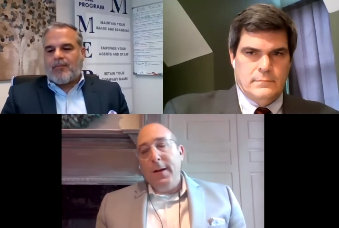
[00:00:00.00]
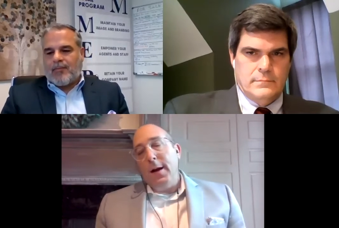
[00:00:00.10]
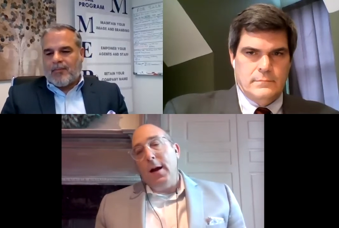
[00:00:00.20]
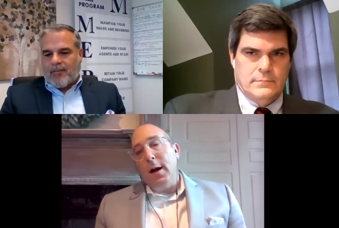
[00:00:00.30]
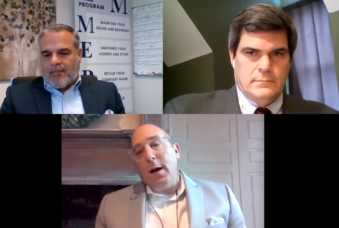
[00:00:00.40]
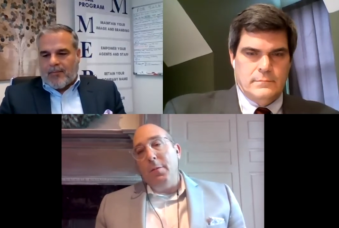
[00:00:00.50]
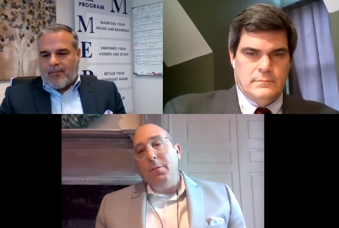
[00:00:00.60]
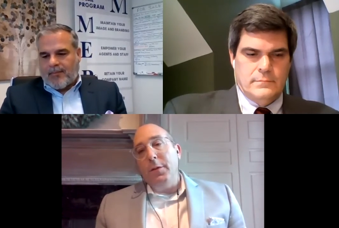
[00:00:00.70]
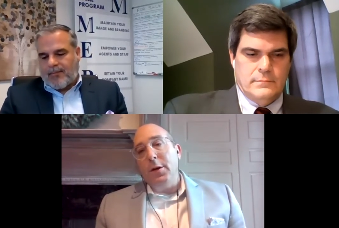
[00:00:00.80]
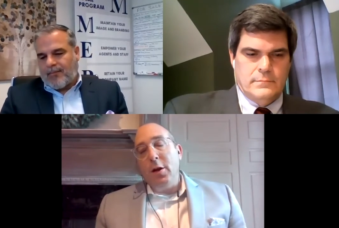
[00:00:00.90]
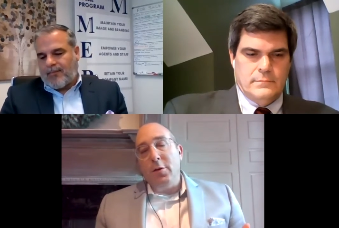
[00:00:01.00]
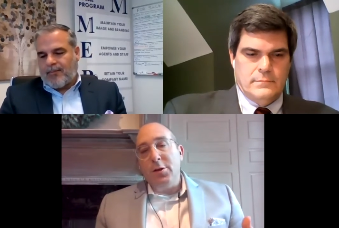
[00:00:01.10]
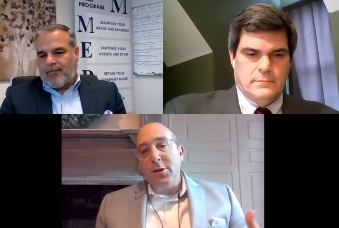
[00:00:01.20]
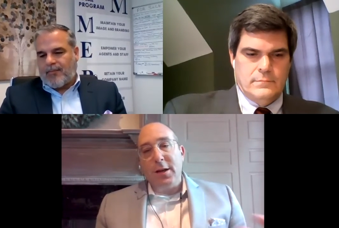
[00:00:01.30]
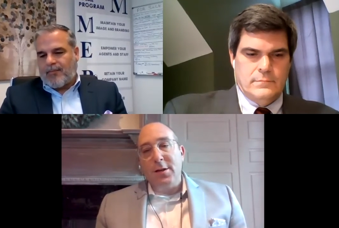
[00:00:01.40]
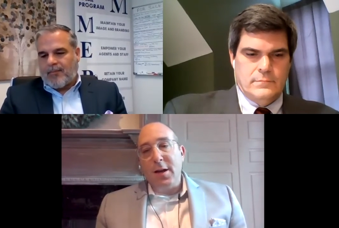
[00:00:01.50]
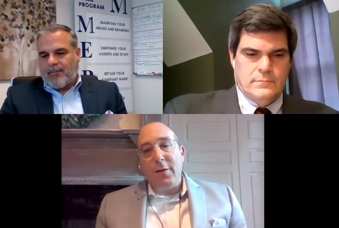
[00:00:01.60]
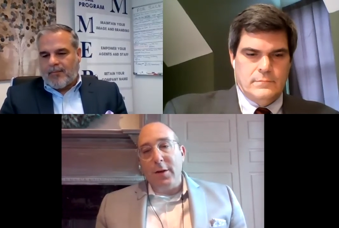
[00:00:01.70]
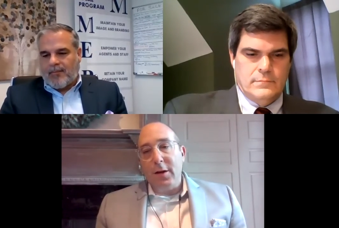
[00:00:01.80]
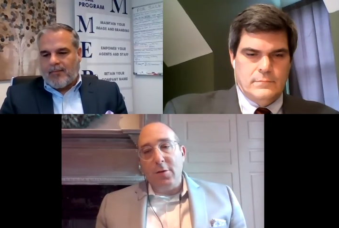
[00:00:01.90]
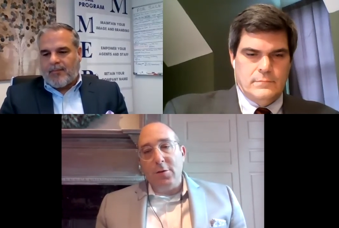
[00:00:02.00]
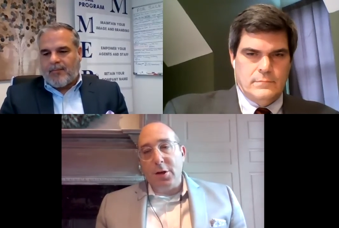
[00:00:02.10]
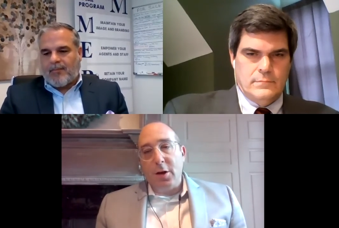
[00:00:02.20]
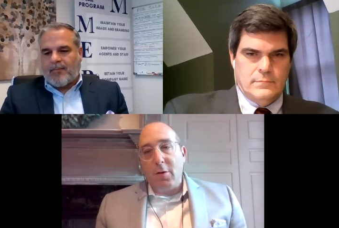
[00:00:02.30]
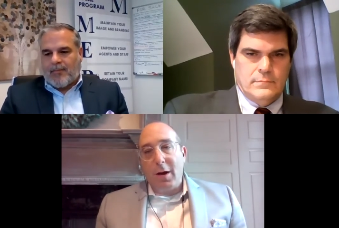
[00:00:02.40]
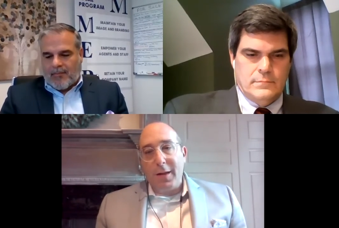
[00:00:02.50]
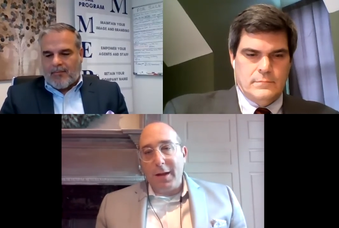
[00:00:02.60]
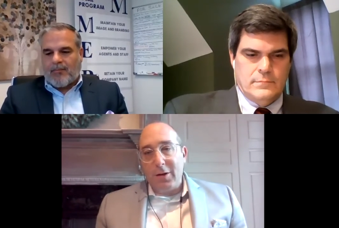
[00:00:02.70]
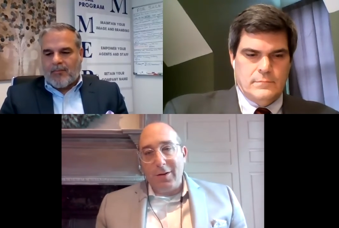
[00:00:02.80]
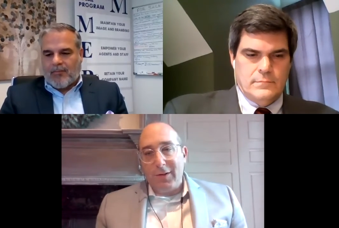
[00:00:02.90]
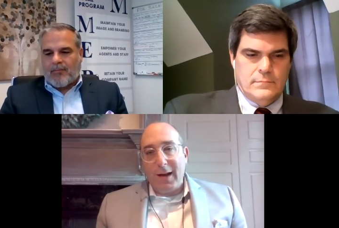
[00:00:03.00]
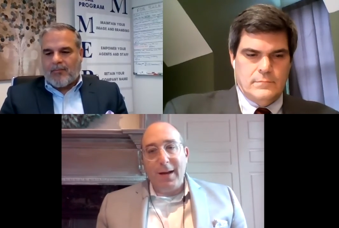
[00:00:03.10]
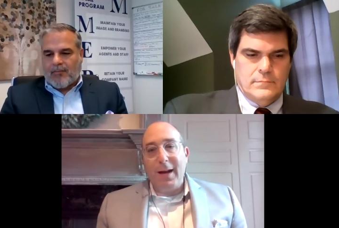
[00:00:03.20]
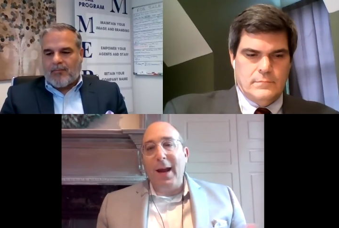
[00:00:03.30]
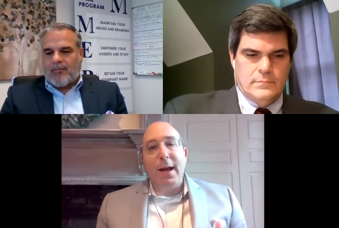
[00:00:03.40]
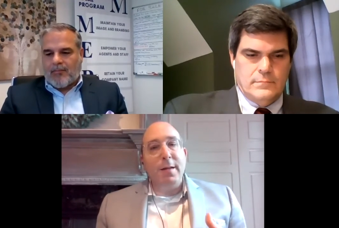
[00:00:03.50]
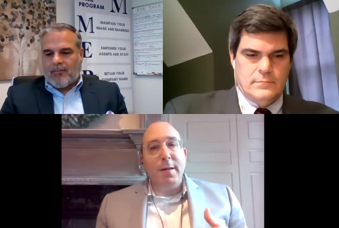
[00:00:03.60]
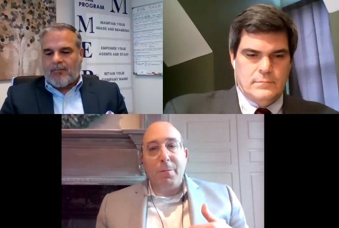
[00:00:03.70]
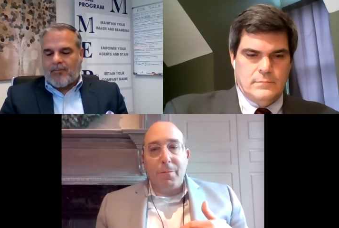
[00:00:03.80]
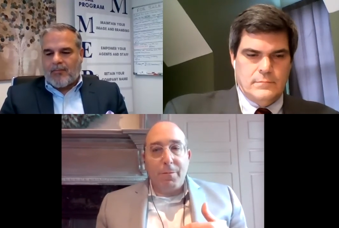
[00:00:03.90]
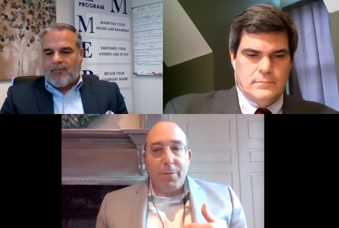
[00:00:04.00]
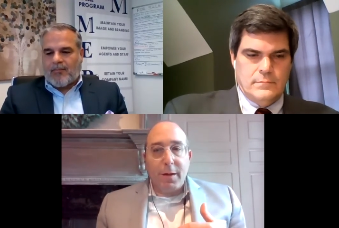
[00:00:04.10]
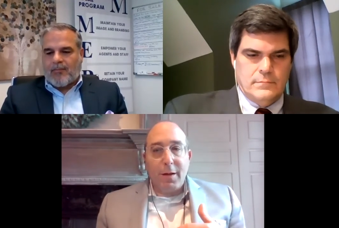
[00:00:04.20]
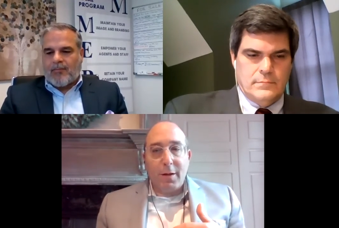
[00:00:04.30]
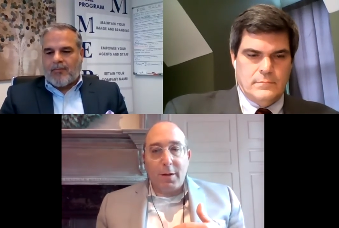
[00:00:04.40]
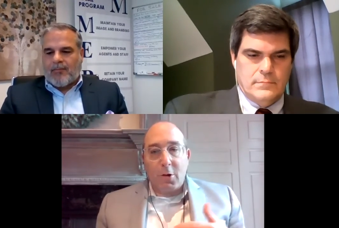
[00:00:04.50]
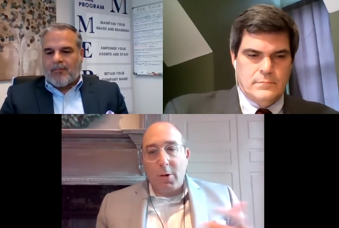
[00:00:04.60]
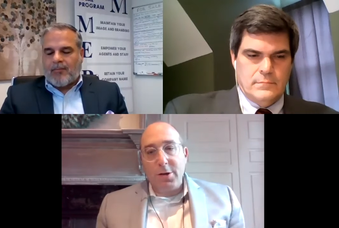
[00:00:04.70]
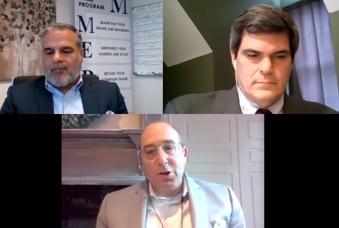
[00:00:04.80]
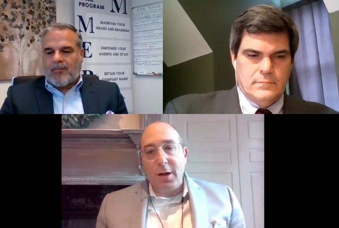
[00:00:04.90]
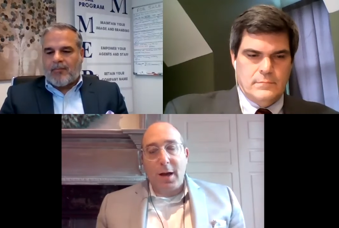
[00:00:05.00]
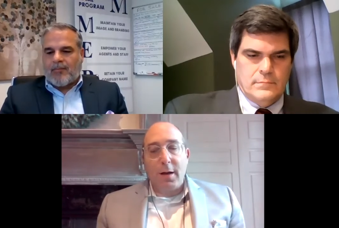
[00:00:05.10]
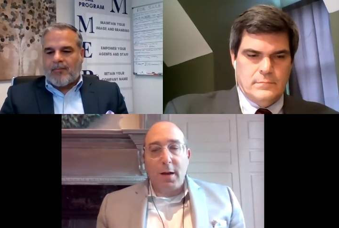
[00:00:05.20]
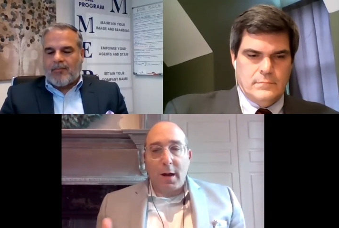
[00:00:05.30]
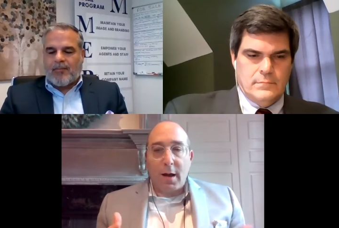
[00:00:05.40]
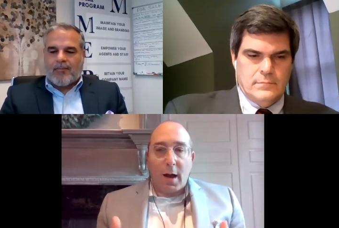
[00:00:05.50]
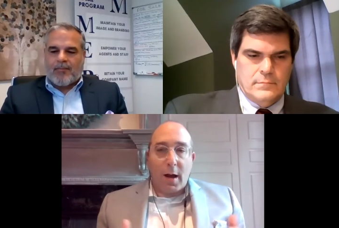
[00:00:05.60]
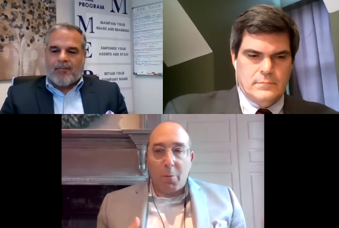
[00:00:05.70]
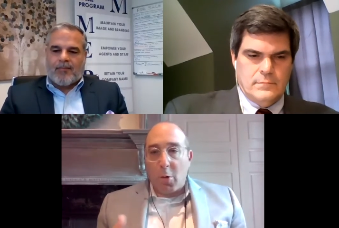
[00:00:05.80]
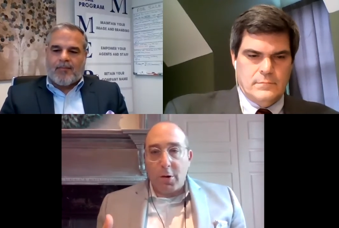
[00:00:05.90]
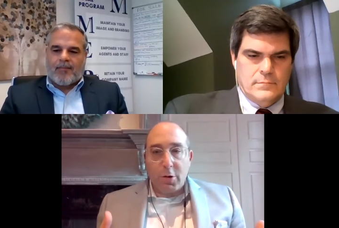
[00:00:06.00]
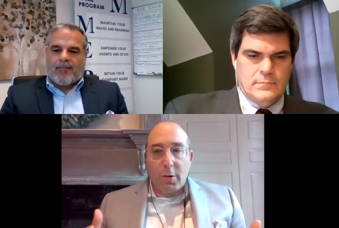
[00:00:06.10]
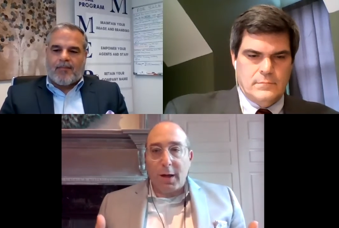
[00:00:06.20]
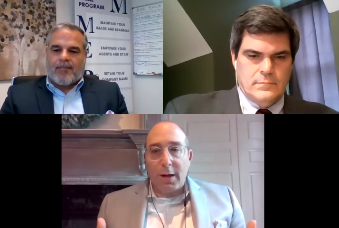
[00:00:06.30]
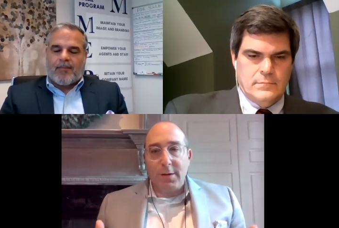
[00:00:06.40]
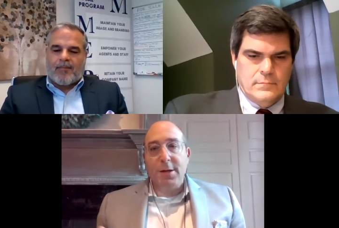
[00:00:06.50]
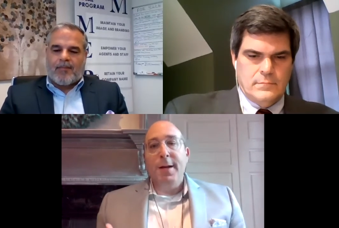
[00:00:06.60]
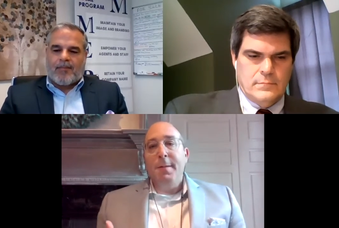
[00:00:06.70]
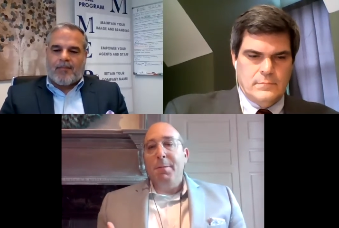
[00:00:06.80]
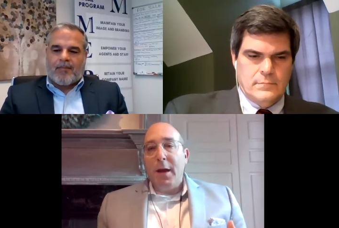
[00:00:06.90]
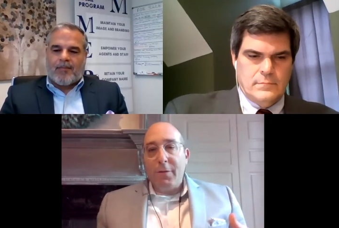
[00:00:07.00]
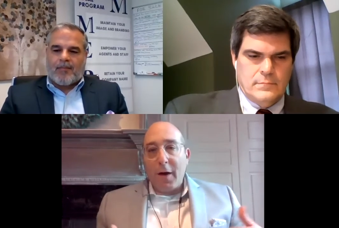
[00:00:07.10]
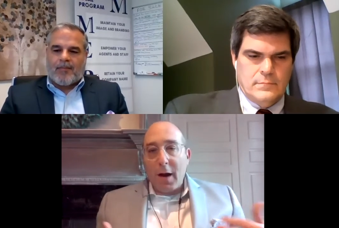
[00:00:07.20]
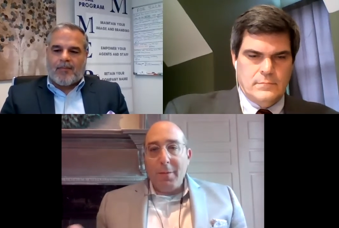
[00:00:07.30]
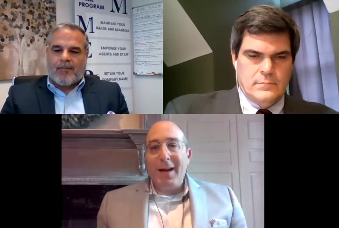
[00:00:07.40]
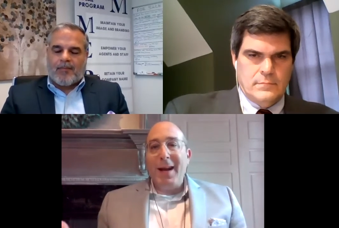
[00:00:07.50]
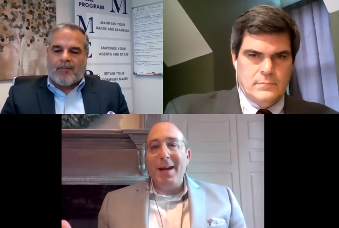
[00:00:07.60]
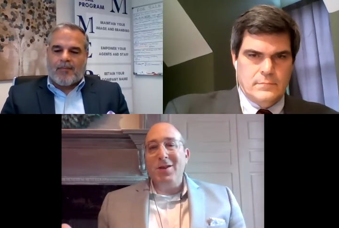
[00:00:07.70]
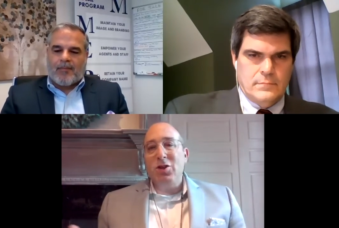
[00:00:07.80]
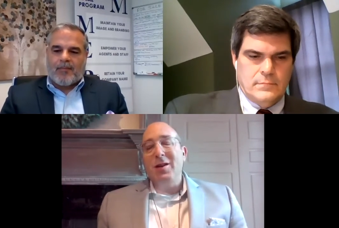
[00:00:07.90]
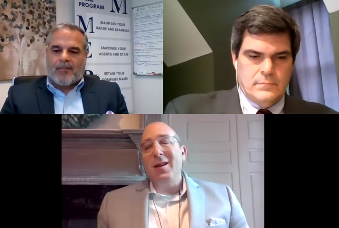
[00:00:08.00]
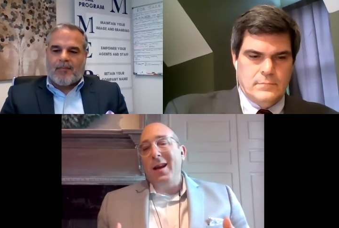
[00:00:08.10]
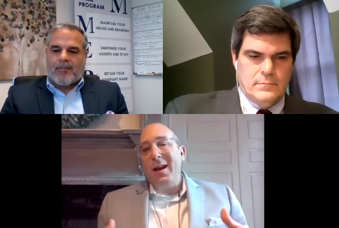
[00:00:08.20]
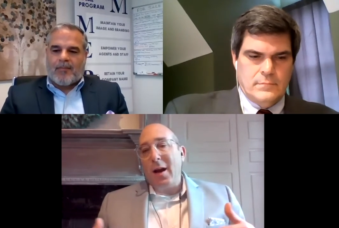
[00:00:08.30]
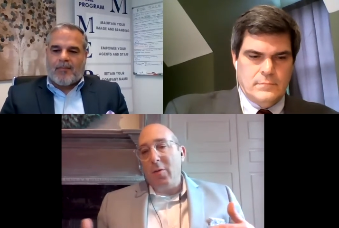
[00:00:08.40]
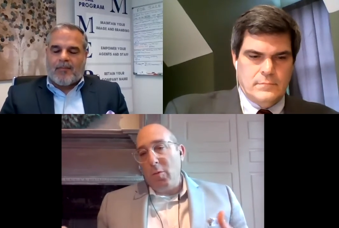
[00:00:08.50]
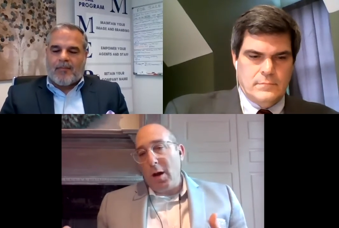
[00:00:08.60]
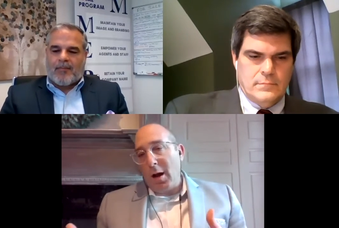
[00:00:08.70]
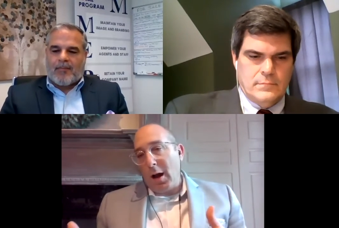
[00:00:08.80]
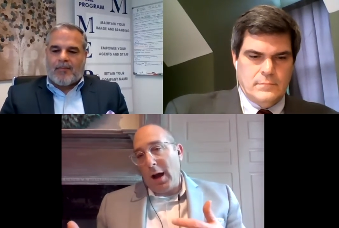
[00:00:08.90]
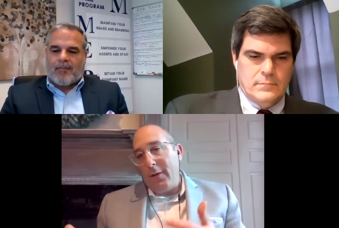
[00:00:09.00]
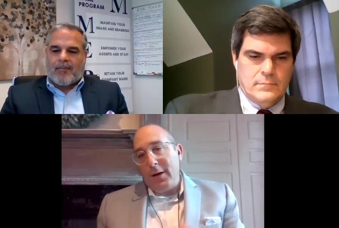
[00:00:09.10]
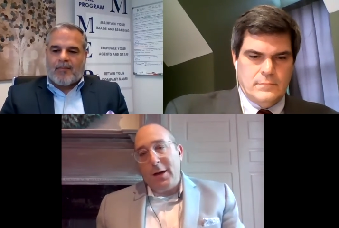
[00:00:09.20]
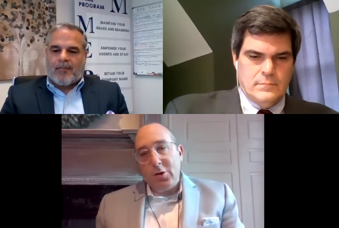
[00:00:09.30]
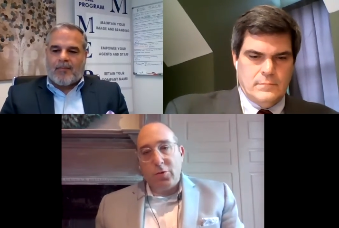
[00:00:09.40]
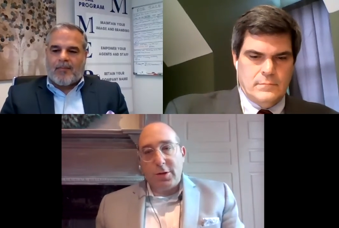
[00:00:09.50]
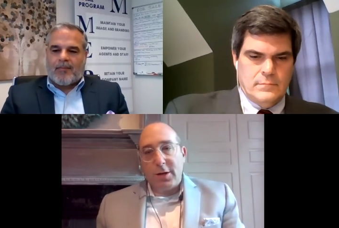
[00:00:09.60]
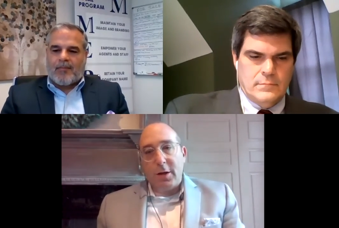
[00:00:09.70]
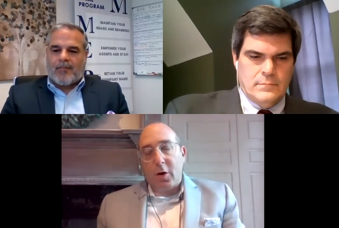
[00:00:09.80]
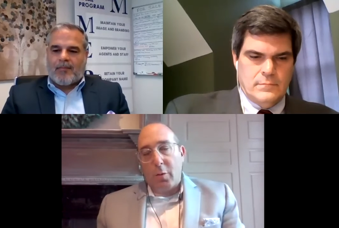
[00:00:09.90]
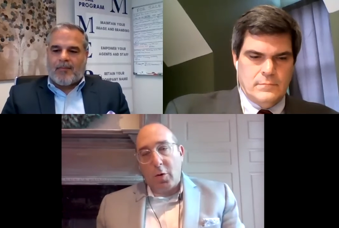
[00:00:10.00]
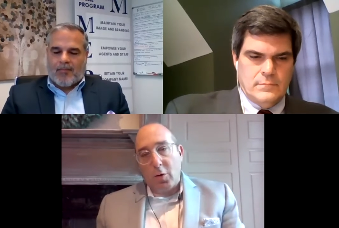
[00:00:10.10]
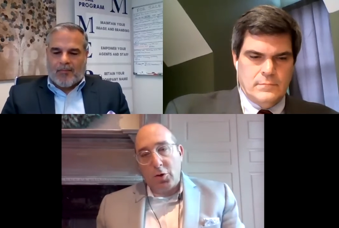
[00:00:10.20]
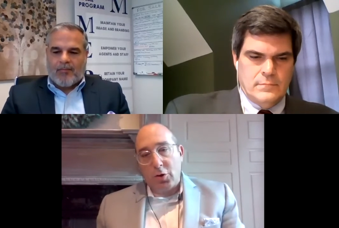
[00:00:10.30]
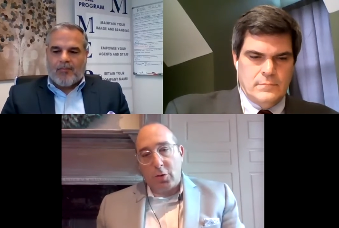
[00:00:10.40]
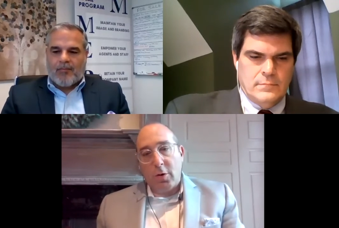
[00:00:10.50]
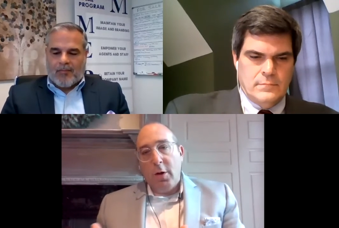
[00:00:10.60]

Speaker 1: Um, you know, six seven years ago, I think you said. And the the the question I, I am wondering is, if I'm an agent and I I have an interest in commercial,